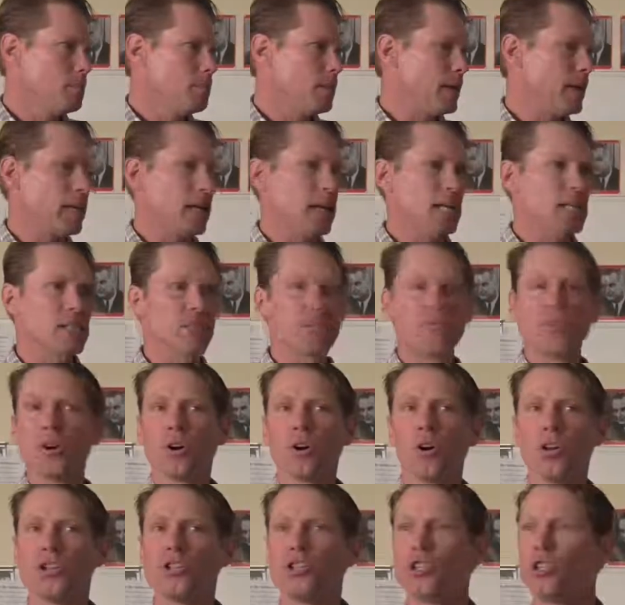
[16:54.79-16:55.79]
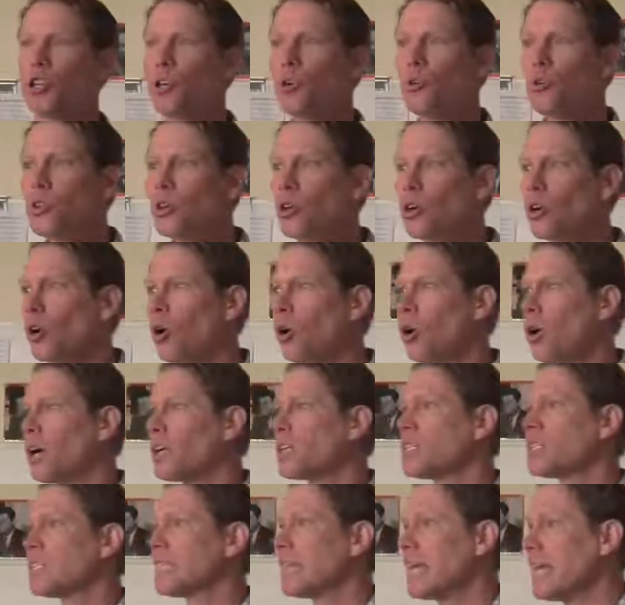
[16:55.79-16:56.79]
Because if you're a junior or
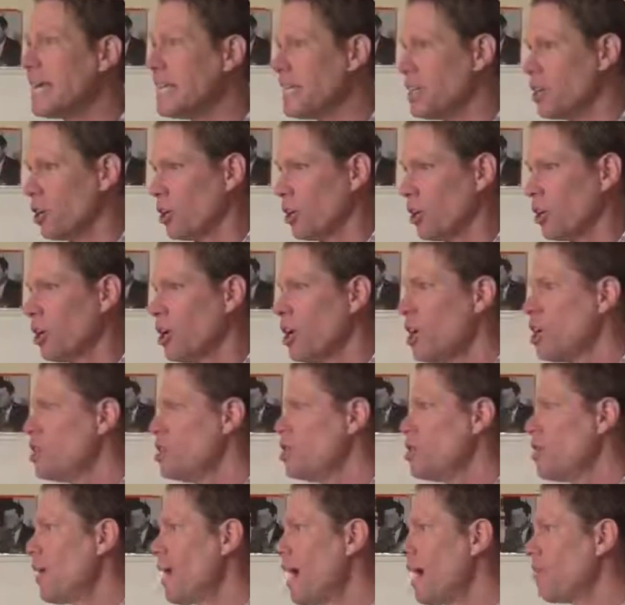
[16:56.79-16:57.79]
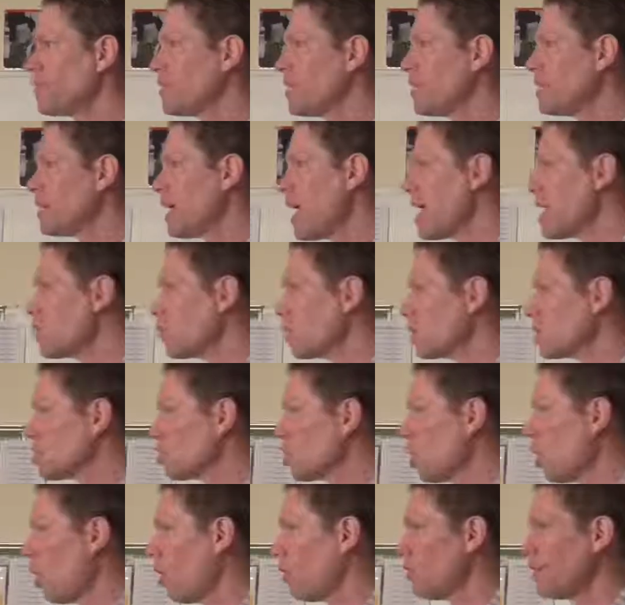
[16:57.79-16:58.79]
a senior, you have to take what's
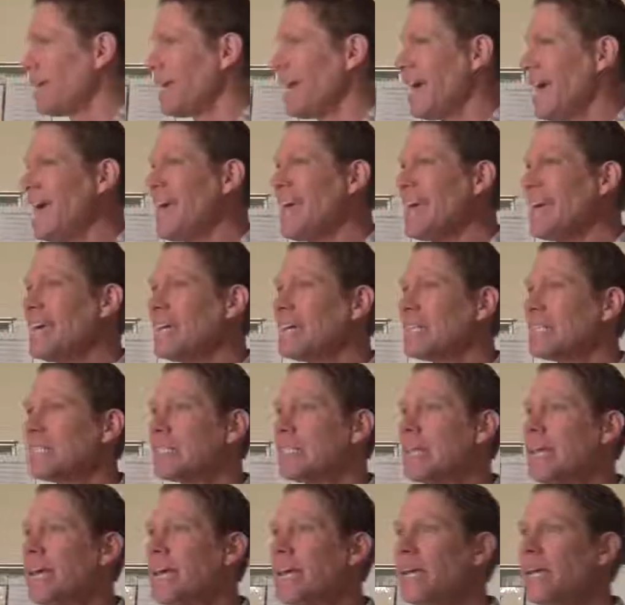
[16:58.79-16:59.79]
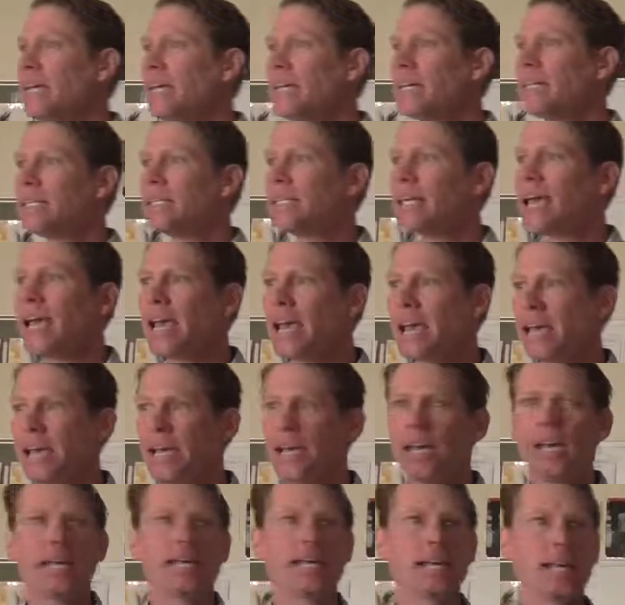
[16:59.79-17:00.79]
called the
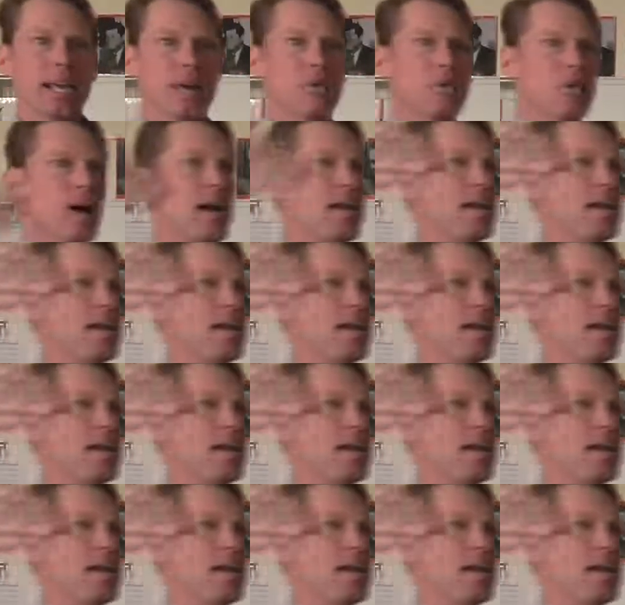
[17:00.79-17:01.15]
ACT to get